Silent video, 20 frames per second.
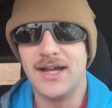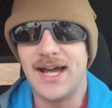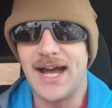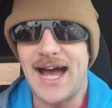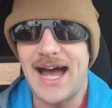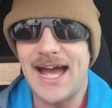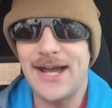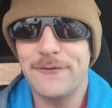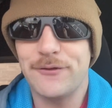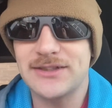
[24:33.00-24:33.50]

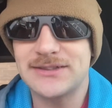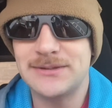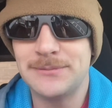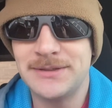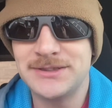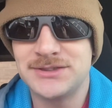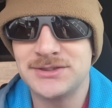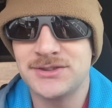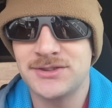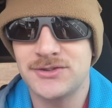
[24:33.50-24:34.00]
I forgot to
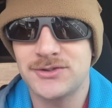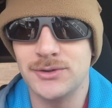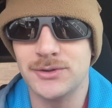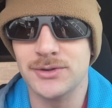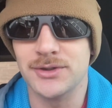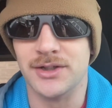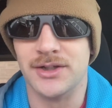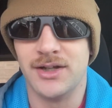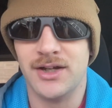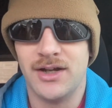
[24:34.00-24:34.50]
mention the
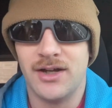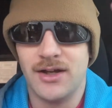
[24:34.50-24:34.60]
score.